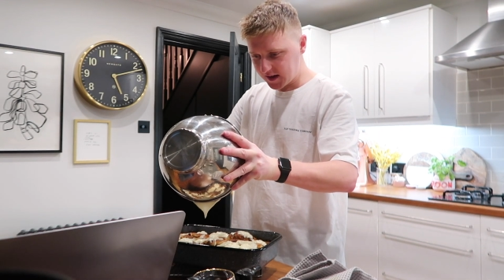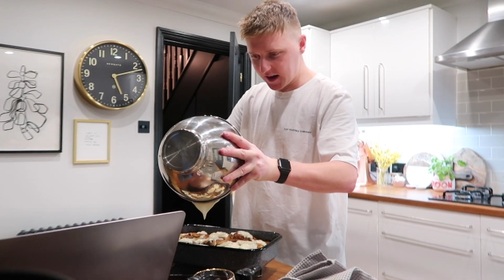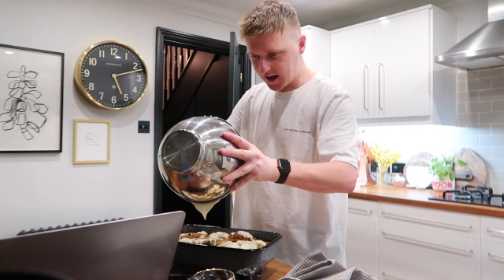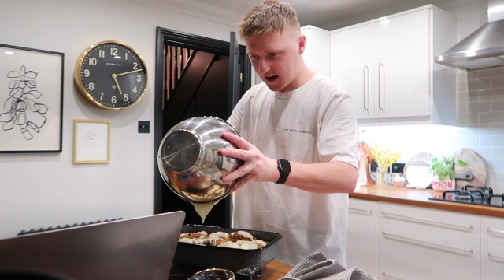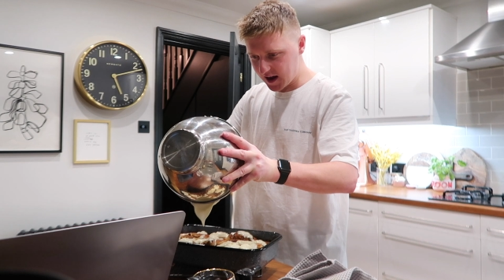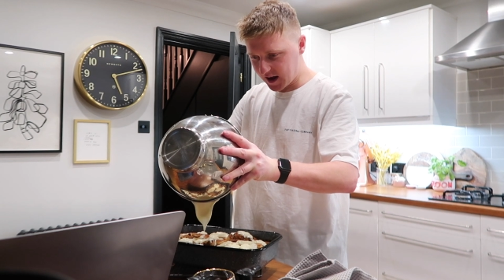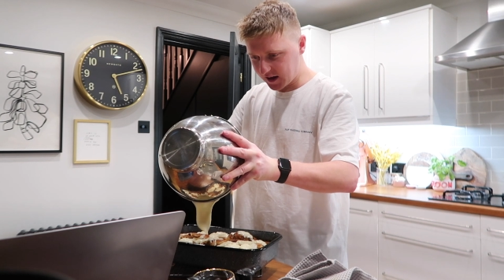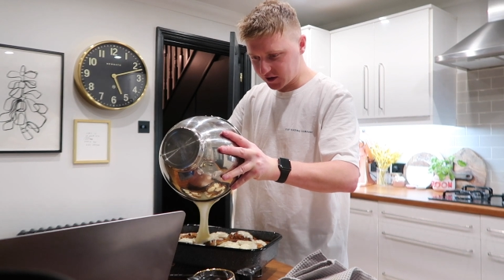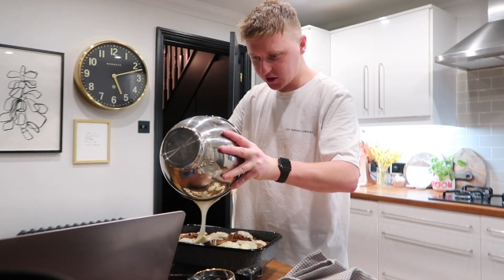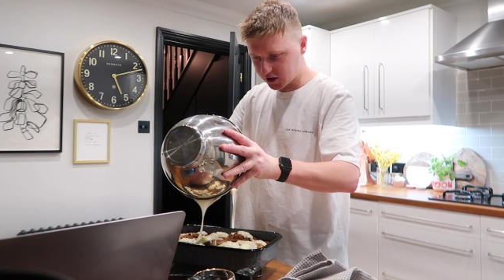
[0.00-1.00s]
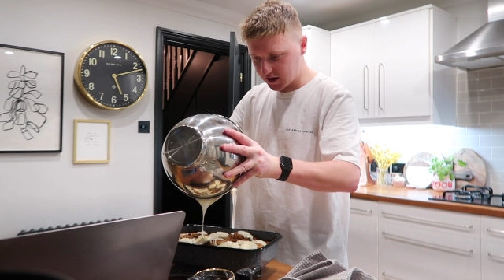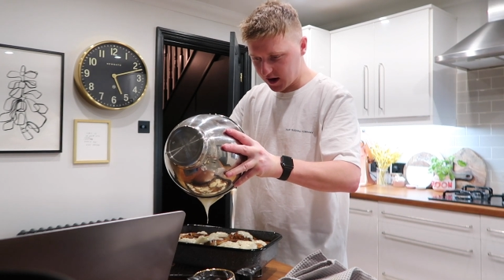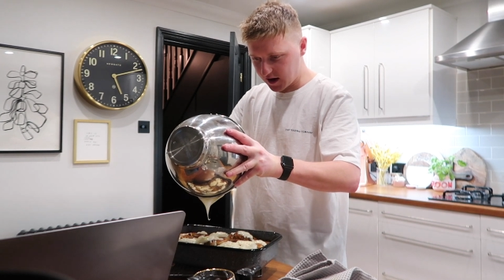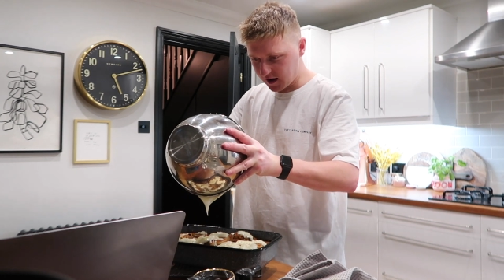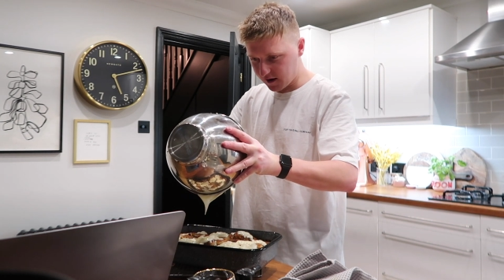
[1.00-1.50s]
tear and
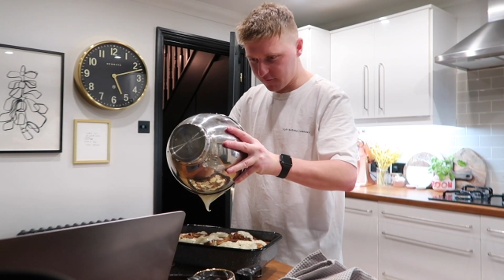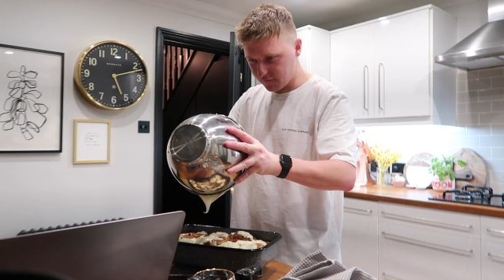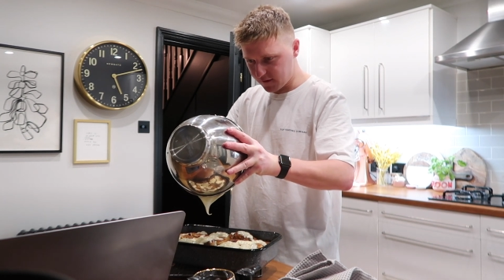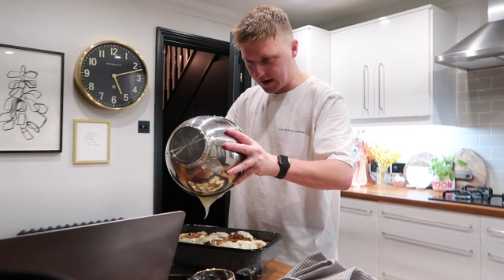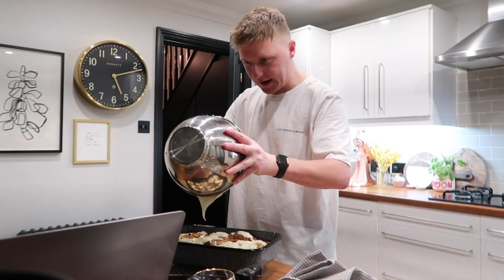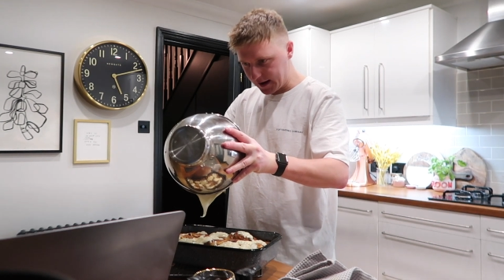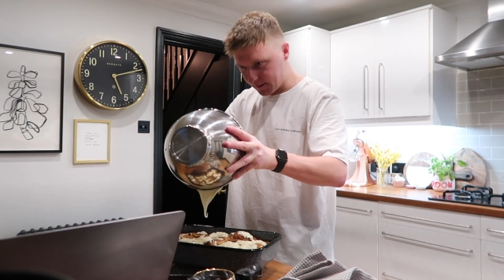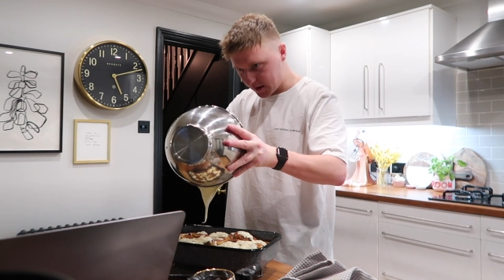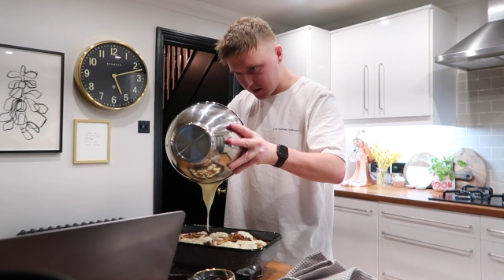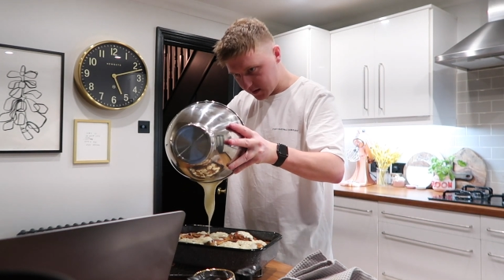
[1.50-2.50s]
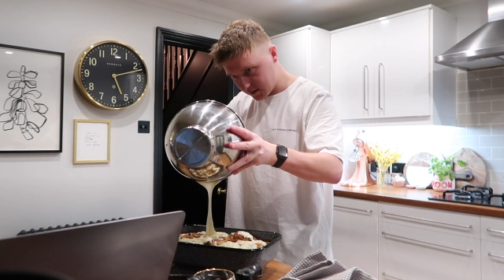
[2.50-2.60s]
share vibe.